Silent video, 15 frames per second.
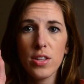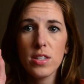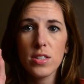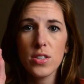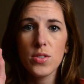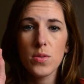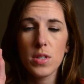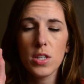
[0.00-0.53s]

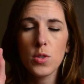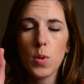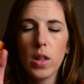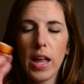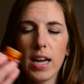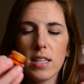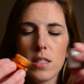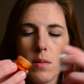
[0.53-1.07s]
This will
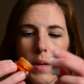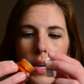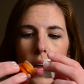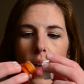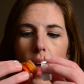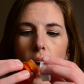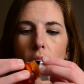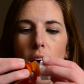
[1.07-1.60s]
last me
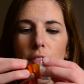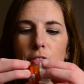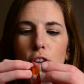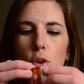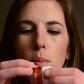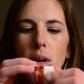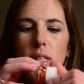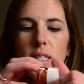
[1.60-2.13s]
a
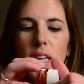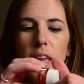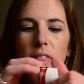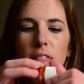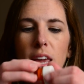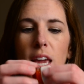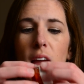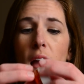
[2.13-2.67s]
few months, I
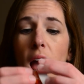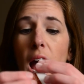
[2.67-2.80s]
think.